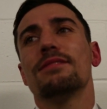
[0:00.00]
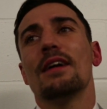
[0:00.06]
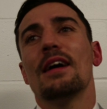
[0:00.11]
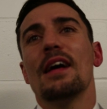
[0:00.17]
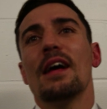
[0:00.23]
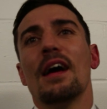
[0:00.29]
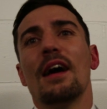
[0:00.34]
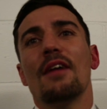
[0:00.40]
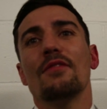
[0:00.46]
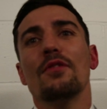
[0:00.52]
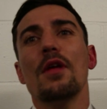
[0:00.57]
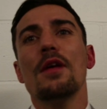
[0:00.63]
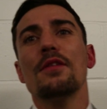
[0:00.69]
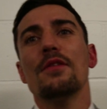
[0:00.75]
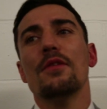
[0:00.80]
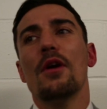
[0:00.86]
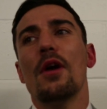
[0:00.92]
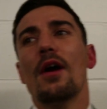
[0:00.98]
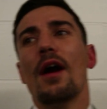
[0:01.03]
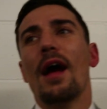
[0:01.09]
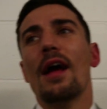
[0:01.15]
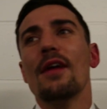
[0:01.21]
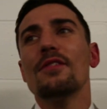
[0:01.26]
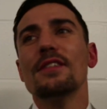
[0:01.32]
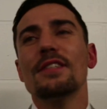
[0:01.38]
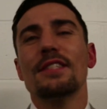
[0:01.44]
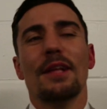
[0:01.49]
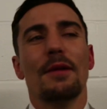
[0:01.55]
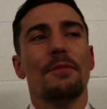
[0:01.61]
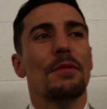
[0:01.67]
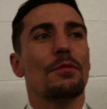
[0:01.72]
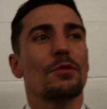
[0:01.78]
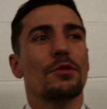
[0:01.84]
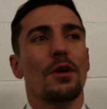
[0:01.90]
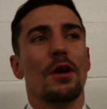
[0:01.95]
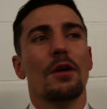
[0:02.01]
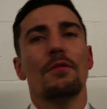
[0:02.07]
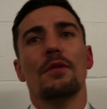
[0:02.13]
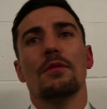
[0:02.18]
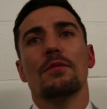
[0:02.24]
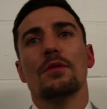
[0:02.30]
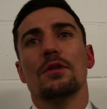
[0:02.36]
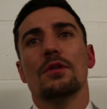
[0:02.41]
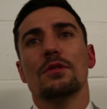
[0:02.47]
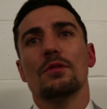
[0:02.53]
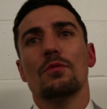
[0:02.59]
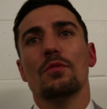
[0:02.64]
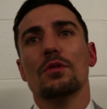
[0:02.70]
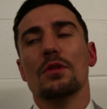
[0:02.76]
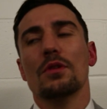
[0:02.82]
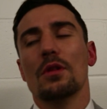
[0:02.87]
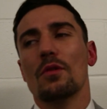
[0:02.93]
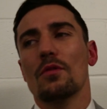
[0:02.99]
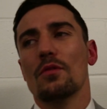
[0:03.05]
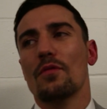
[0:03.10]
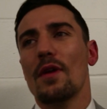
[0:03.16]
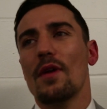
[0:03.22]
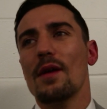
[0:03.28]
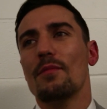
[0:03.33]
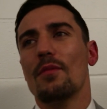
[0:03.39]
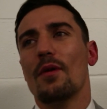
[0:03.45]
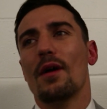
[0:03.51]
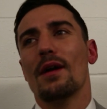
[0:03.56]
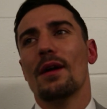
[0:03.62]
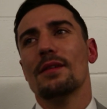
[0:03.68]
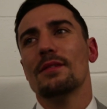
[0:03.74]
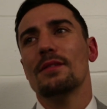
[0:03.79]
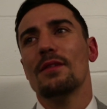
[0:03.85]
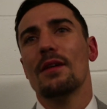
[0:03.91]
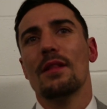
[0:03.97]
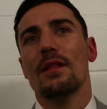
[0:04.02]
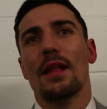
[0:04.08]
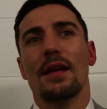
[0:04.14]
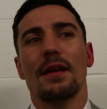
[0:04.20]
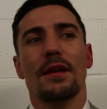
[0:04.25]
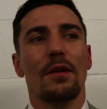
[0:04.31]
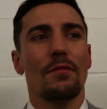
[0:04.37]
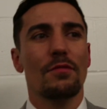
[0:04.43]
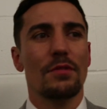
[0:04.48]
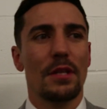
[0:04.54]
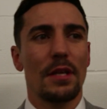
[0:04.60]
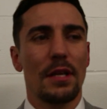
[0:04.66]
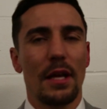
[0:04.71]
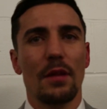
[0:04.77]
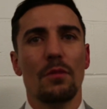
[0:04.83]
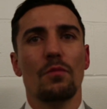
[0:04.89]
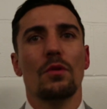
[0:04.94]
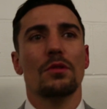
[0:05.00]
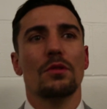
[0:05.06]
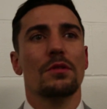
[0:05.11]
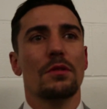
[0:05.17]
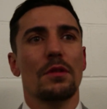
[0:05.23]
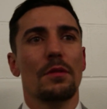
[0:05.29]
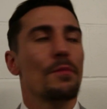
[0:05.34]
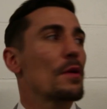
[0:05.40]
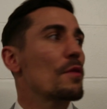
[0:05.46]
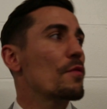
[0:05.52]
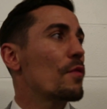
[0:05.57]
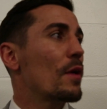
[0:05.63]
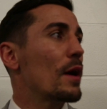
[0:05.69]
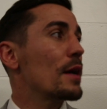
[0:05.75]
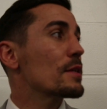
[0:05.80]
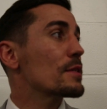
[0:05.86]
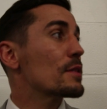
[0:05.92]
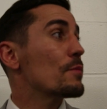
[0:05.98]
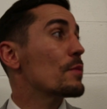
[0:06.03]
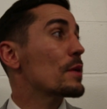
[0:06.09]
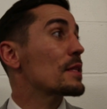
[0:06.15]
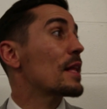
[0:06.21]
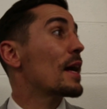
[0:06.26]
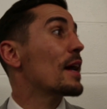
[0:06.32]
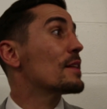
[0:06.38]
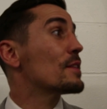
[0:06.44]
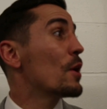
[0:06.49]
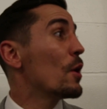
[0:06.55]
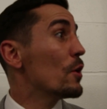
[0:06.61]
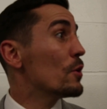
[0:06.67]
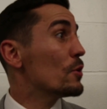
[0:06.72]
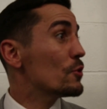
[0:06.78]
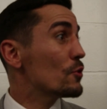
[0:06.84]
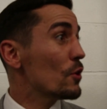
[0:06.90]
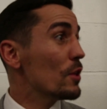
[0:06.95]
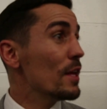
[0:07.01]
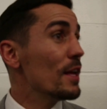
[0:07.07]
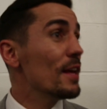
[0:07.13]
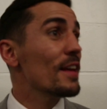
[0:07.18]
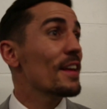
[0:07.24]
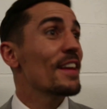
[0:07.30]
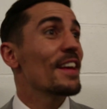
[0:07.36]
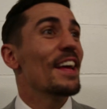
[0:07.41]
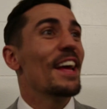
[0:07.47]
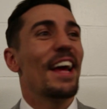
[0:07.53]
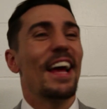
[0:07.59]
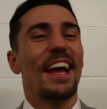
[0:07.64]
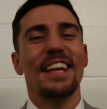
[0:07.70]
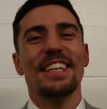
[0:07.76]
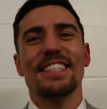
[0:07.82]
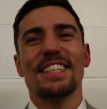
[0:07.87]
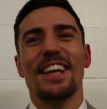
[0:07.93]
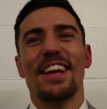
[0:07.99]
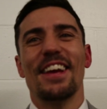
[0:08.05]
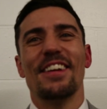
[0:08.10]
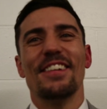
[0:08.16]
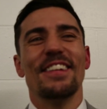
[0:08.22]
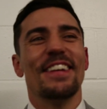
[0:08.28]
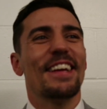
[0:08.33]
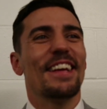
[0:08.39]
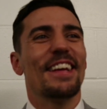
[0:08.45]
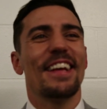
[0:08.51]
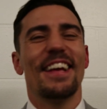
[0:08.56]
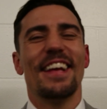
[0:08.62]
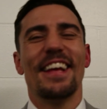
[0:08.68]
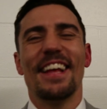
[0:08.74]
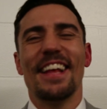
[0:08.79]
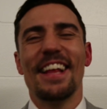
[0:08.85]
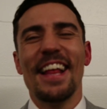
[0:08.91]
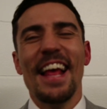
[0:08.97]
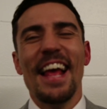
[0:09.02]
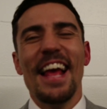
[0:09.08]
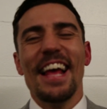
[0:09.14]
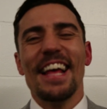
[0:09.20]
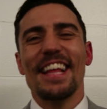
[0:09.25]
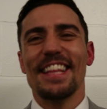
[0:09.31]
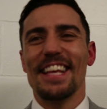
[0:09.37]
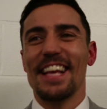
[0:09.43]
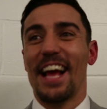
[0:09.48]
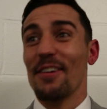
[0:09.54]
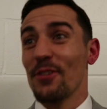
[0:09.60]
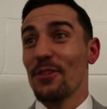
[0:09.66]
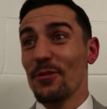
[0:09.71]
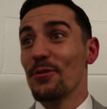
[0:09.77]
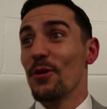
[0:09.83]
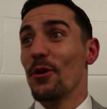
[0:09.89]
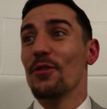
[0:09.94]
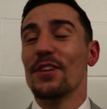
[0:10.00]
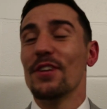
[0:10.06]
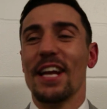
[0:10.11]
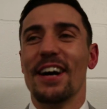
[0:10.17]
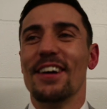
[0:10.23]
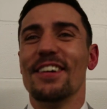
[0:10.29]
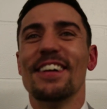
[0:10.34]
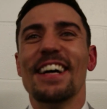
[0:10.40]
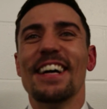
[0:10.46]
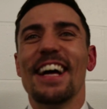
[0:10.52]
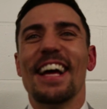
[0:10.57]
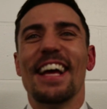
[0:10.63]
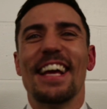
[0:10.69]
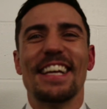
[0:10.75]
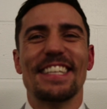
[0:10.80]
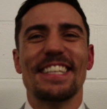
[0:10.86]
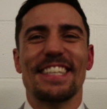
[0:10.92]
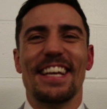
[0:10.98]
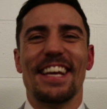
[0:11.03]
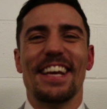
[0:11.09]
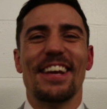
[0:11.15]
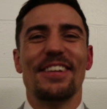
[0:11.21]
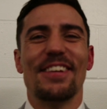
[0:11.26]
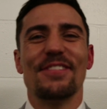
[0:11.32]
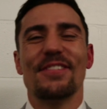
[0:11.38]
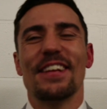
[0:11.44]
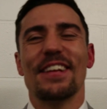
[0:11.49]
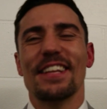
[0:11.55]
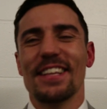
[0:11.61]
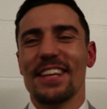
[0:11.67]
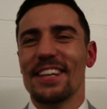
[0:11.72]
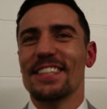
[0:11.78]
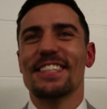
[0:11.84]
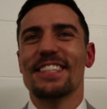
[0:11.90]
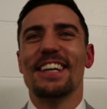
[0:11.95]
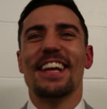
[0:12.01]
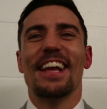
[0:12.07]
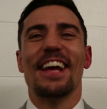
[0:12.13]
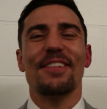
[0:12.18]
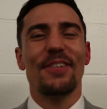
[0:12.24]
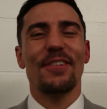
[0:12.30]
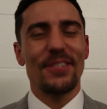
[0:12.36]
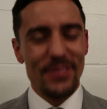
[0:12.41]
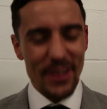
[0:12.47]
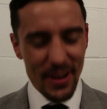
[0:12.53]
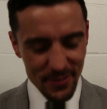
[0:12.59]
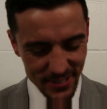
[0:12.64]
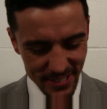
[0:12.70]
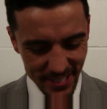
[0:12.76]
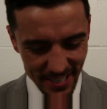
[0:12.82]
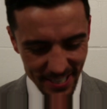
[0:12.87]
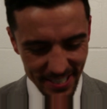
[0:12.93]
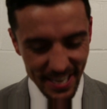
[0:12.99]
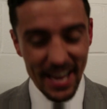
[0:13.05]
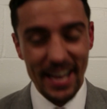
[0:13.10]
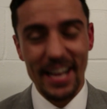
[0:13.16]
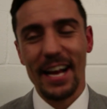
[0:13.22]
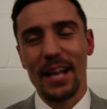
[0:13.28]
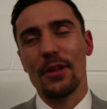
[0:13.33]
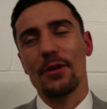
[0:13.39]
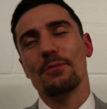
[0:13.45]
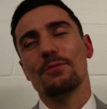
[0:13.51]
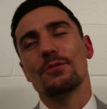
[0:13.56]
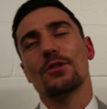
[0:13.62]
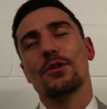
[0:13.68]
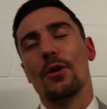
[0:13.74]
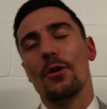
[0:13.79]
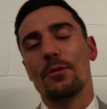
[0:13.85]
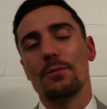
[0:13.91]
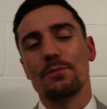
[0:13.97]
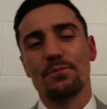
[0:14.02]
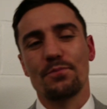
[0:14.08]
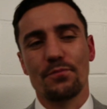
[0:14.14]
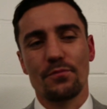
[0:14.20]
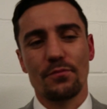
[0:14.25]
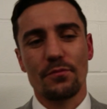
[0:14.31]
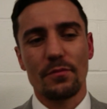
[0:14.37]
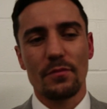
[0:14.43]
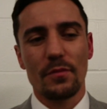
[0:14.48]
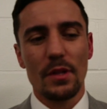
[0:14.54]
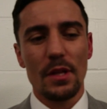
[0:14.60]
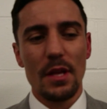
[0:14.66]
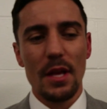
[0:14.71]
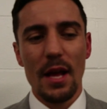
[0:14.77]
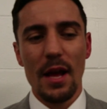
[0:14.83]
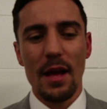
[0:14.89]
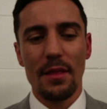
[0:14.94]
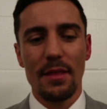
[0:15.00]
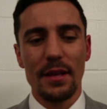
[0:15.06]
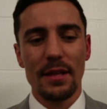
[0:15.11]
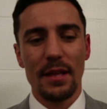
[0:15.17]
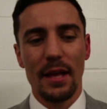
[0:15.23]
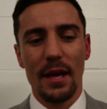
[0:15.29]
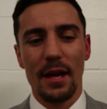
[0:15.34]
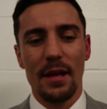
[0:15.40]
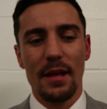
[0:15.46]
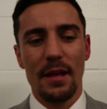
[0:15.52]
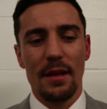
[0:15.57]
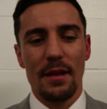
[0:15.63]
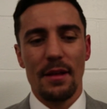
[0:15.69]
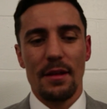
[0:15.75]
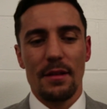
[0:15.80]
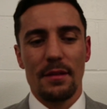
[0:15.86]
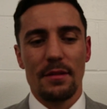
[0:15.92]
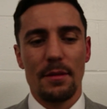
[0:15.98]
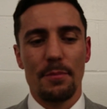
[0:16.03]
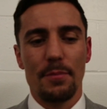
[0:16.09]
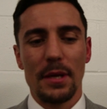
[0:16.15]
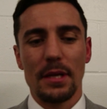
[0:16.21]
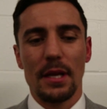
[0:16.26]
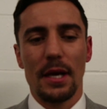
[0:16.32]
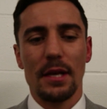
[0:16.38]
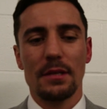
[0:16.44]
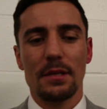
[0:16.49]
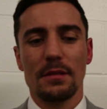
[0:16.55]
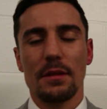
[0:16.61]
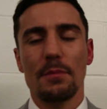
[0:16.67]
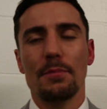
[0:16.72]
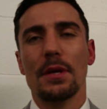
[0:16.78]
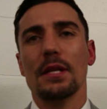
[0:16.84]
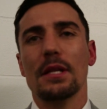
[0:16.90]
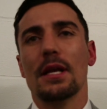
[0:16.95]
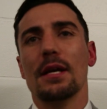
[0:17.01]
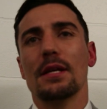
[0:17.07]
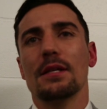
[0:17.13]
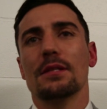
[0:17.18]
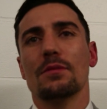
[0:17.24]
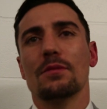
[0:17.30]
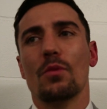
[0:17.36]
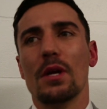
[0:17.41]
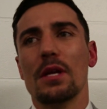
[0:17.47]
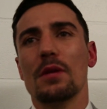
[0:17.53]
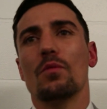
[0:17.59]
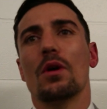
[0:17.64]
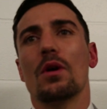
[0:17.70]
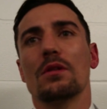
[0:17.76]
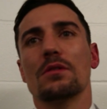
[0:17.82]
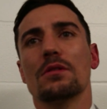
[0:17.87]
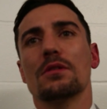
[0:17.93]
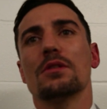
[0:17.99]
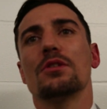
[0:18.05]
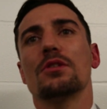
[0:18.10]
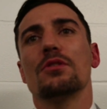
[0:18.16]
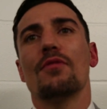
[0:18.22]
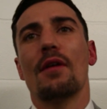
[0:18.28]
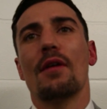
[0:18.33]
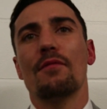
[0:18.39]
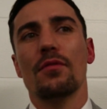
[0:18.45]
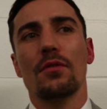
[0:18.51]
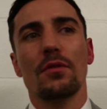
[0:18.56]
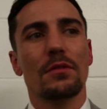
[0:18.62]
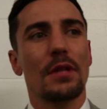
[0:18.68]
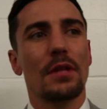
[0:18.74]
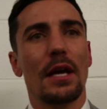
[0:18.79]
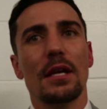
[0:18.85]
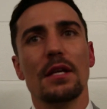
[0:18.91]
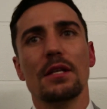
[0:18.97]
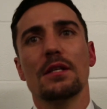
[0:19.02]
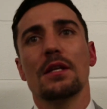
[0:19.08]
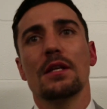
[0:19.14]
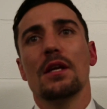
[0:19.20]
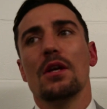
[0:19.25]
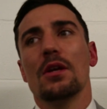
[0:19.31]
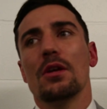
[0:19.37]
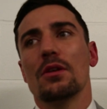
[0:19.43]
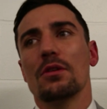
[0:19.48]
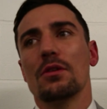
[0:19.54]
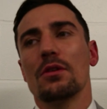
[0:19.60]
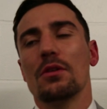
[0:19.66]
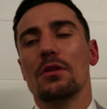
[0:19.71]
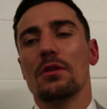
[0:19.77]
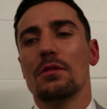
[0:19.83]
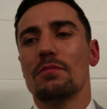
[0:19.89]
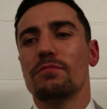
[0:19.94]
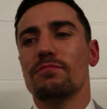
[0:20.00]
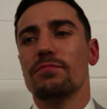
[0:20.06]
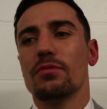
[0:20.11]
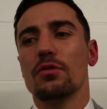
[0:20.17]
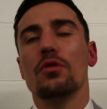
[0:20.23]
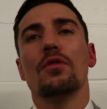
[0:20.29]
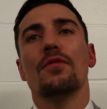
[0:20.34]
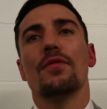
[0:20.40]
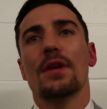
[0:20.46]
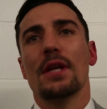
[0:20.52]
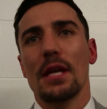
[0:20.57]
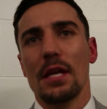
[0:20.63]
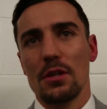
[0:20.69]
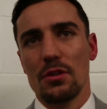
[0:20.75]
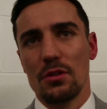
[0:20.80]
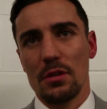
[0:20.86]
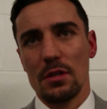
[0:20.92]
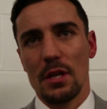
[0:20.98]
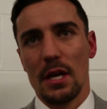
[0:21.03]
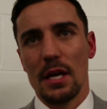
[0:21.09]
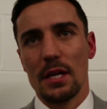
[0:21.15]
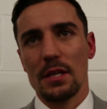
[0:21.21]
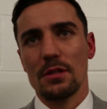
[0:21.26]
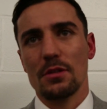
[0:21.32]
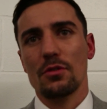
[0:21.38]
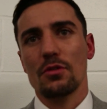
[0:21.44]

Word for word: you understand that? I understand people talking about it because it was a close fight, but it's not like, obviously, Callum wants the big fights, the big nights. You're still there. He's, yeah, I'm coming over now. He's, sorry, where was I? Yeah, Callum. So I think that the big nights, what he wants, your Anfield nights, your unification nights